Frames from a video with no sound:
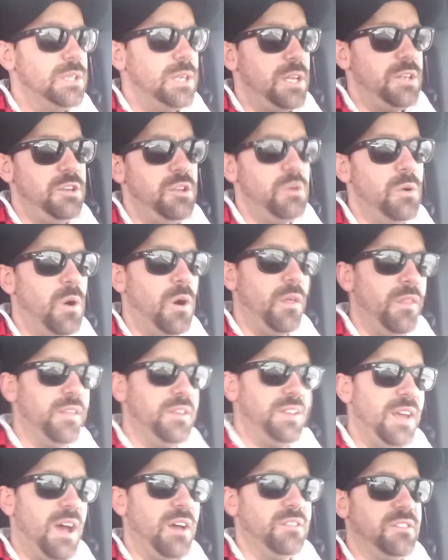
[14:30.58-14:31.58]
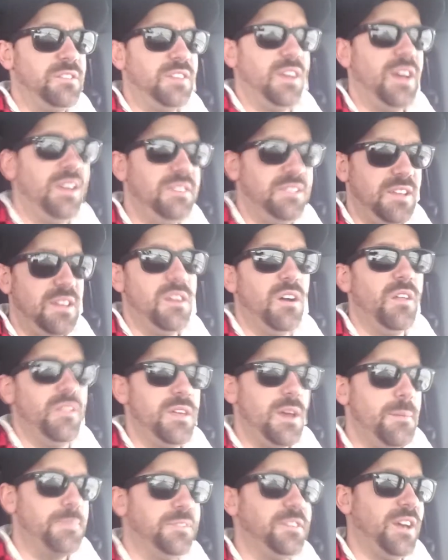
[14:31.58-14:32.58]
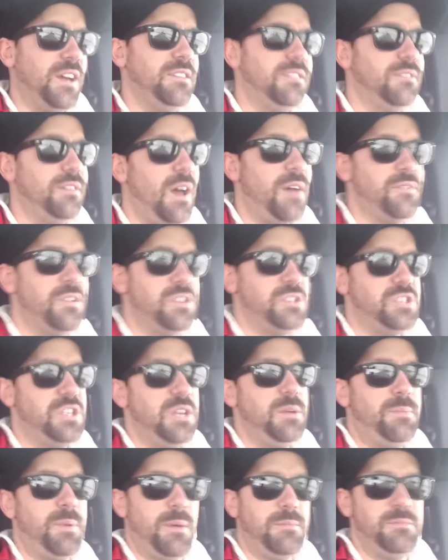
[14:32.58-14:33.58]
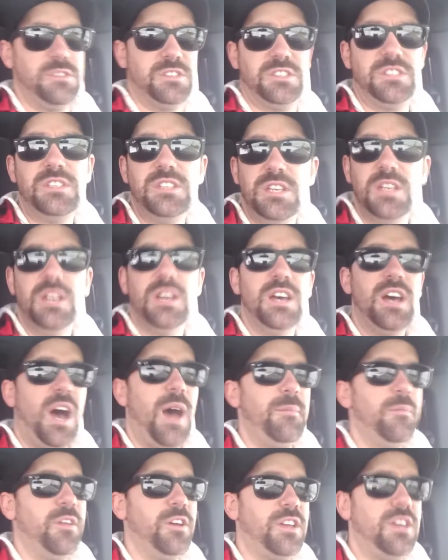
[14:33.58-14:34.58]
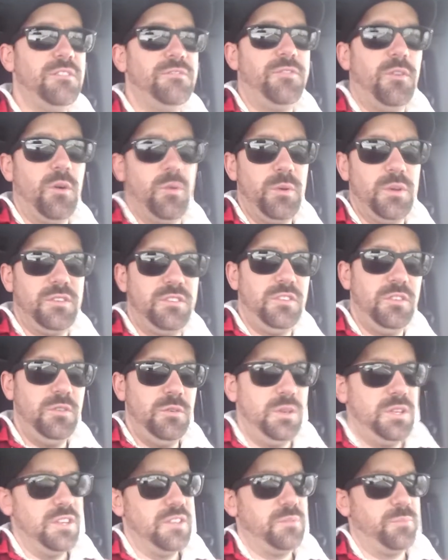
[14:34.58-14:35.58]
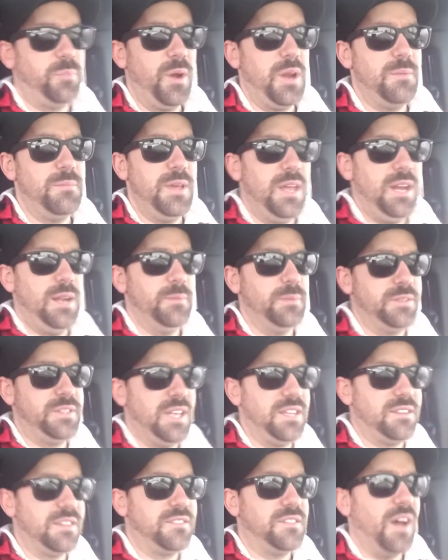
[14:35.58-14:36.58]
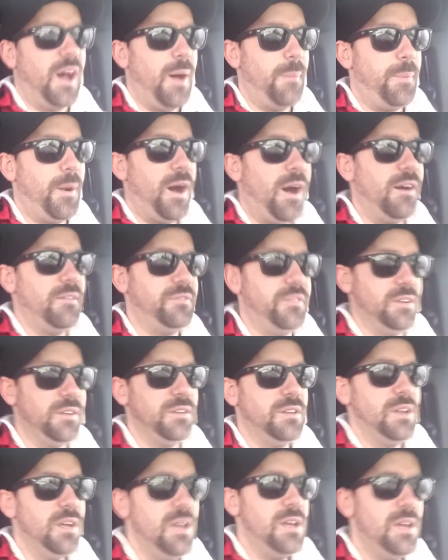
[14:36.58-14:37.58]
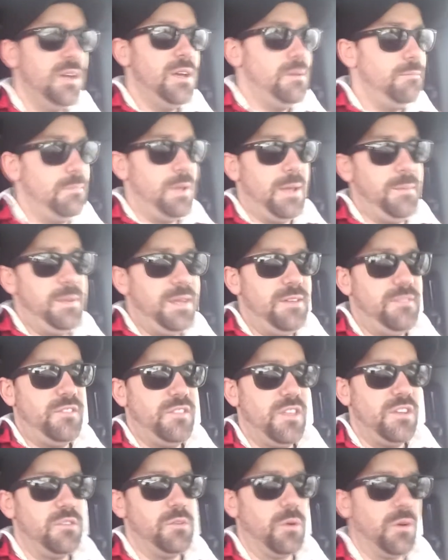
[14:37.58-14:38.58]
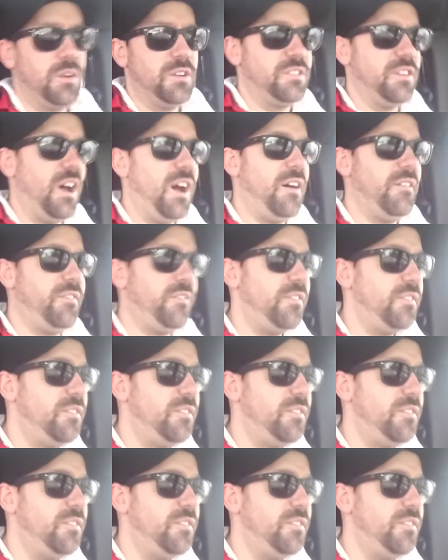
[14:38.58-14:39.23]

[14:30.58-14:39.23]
knew all the downsides and all the upsides of having a Jeep. I'm looking forward to, in the spring, being able to take the top off and maybe even the doors off.